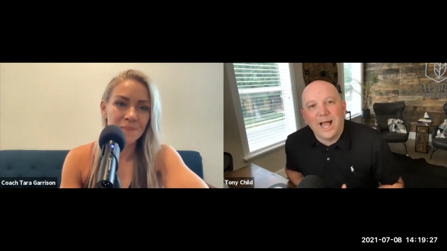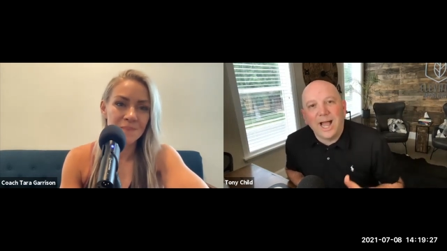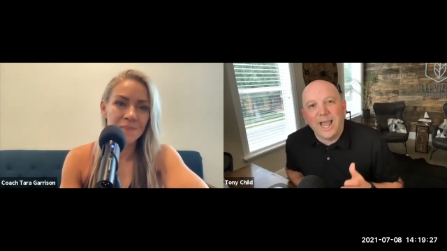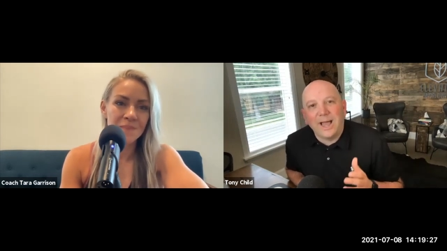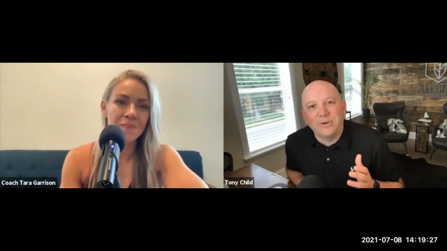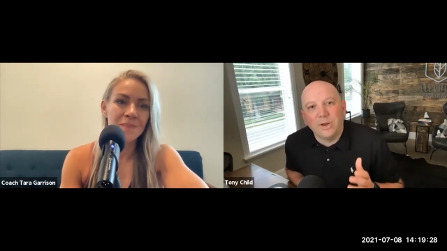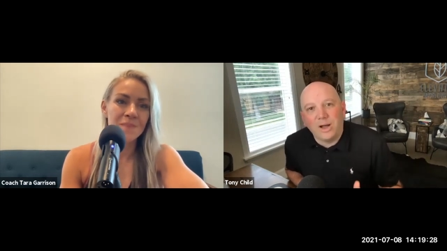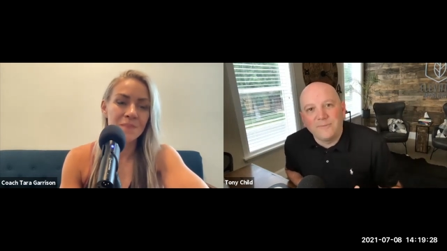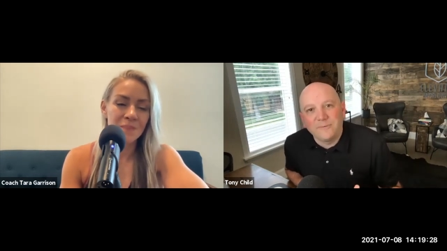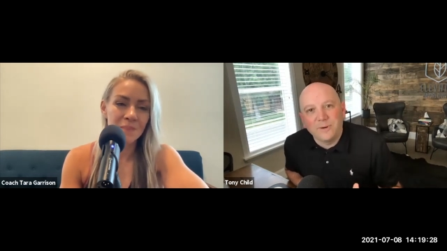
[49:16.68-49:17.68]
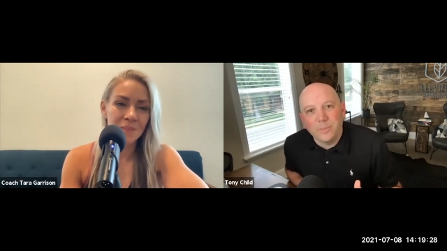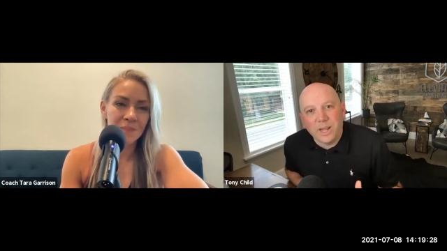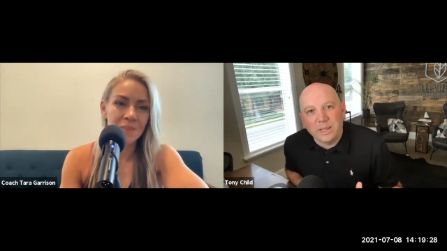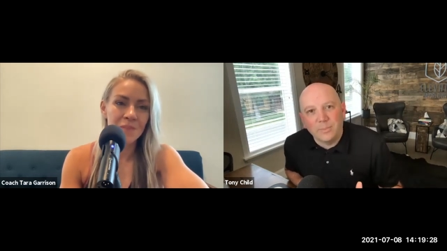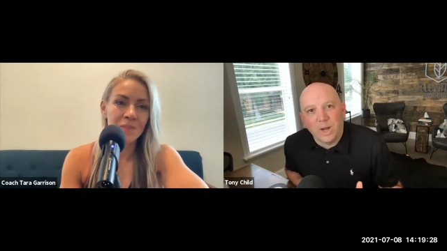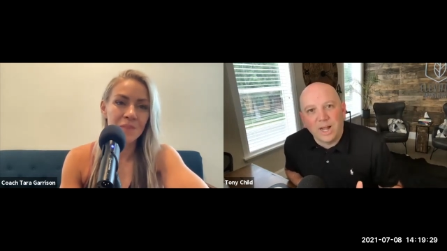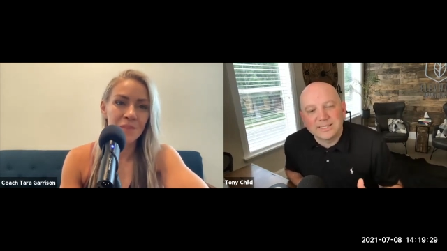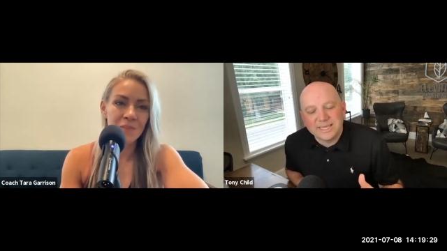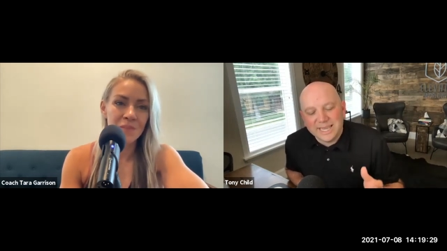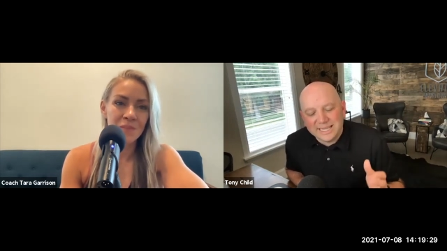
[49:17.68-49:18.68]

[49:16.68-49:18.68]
Speaker 1: I have an offer in my inbox.